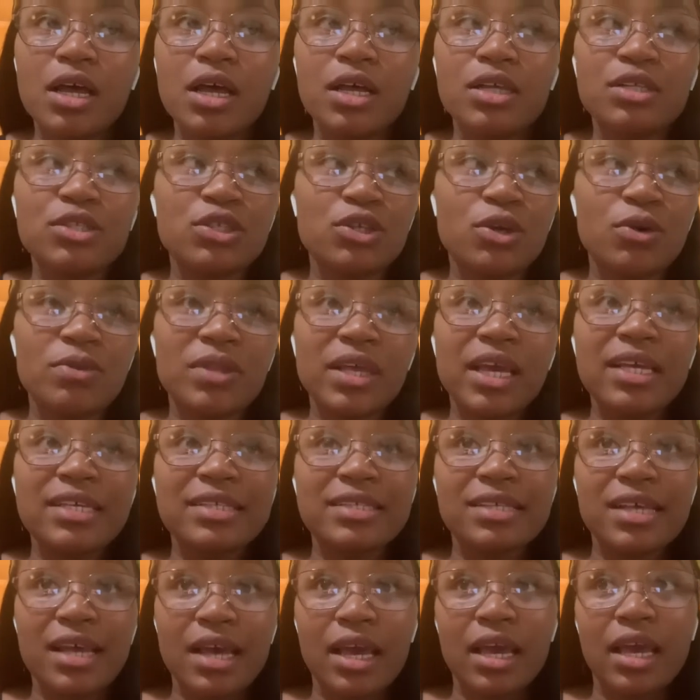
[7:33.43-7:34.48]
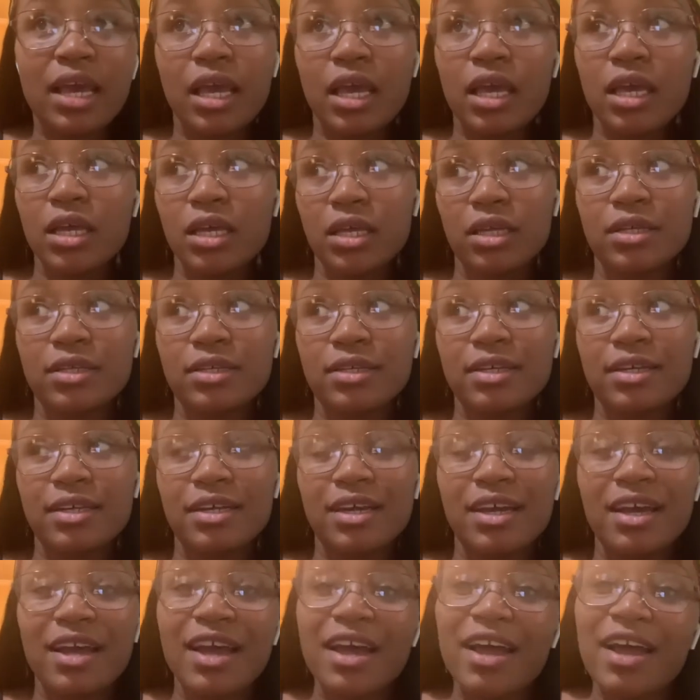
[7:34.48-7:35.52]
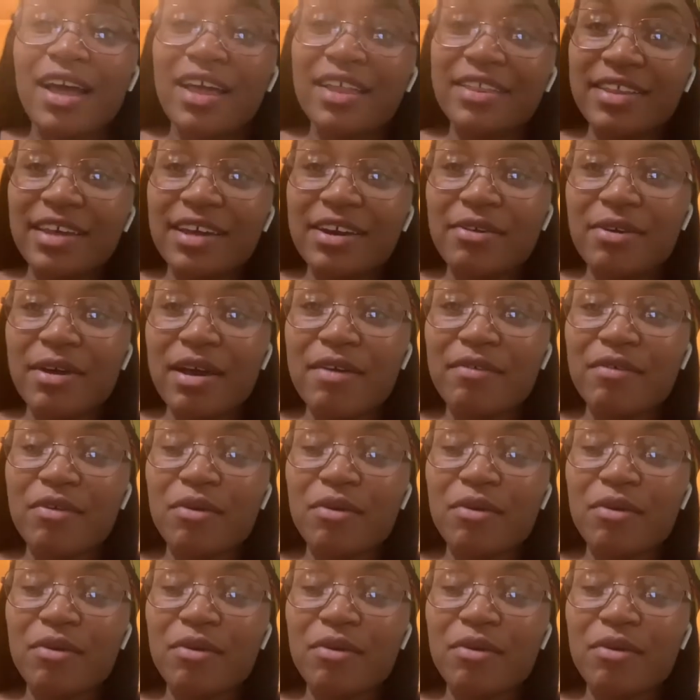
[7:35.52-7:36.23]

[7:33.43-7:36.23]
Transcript: So they say they don't have